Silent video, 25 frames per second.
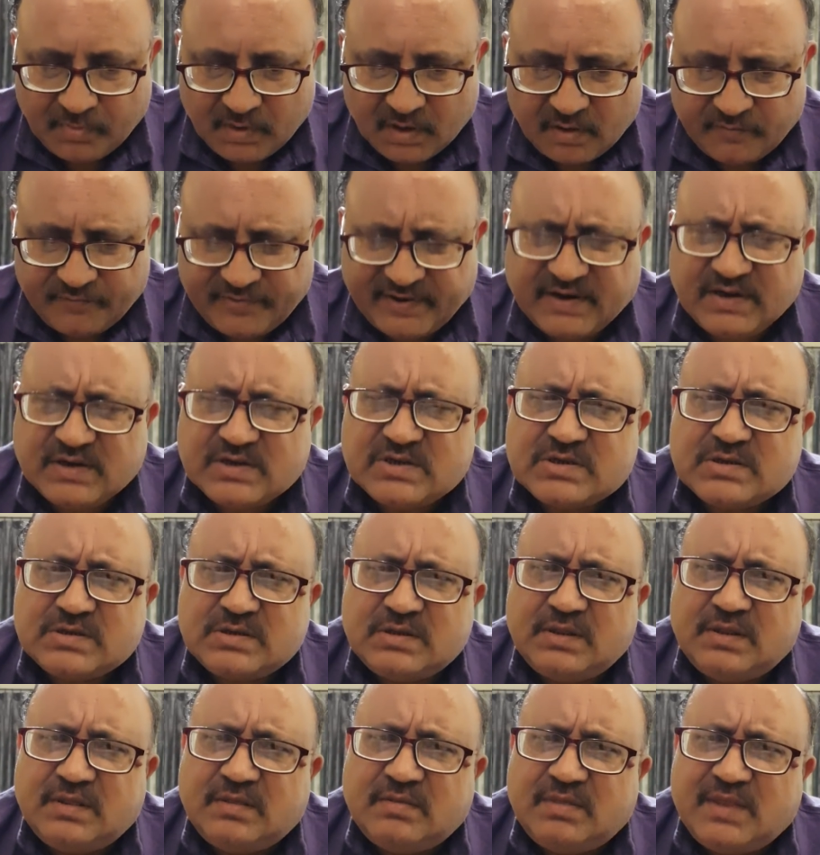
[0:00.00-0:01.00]

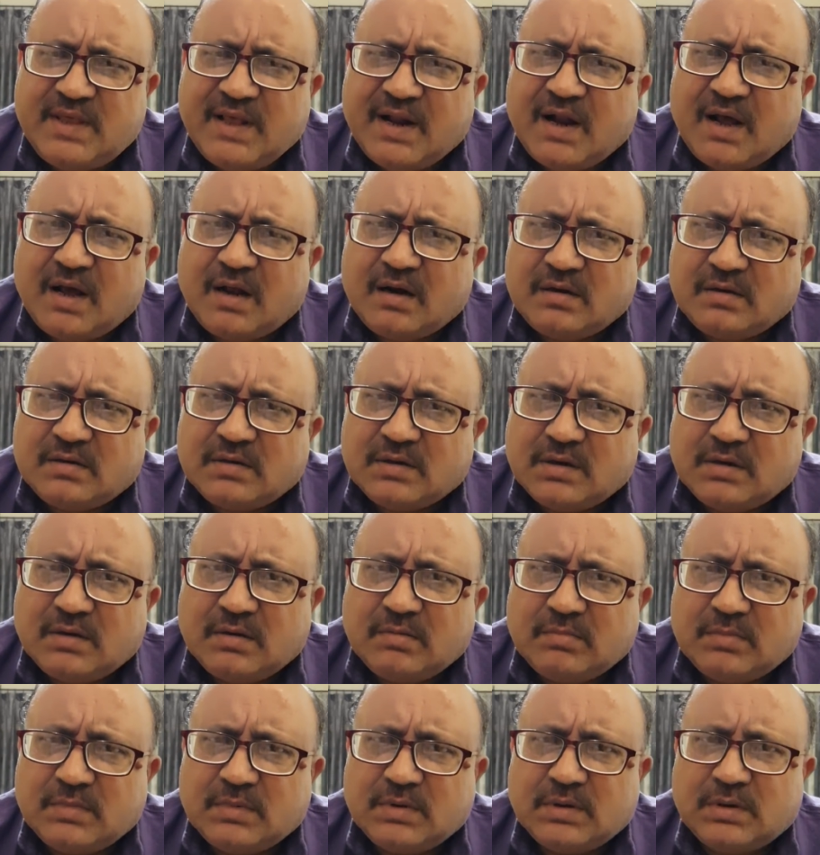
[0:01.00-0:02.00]
Friends, there are
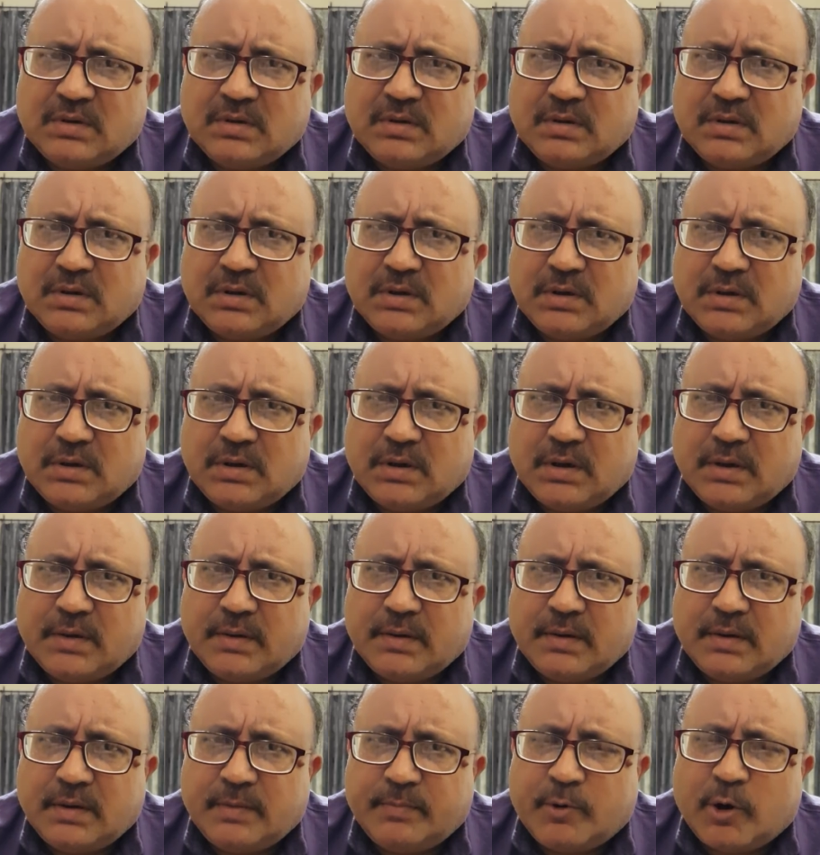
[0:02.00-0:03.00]

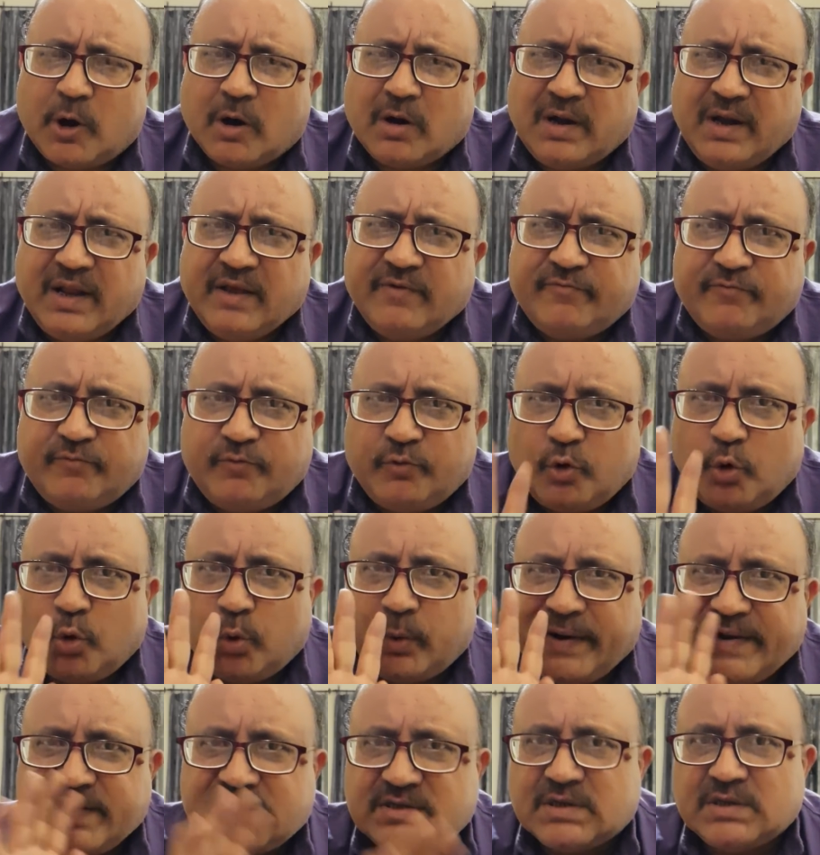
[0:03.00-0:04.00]
broadly four
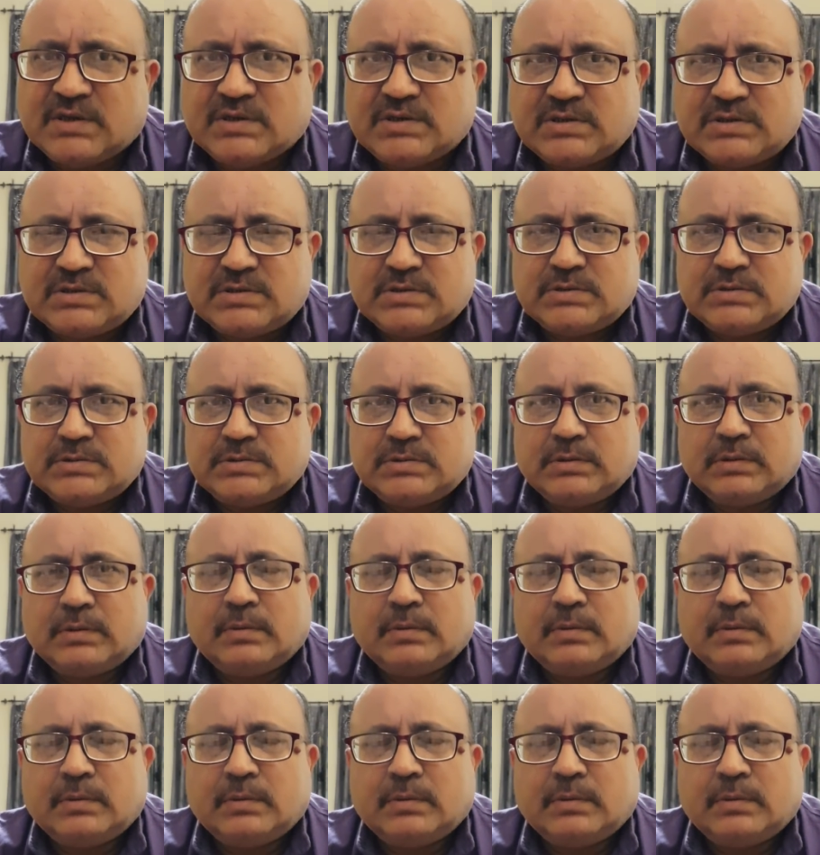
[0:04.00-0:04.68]
reasons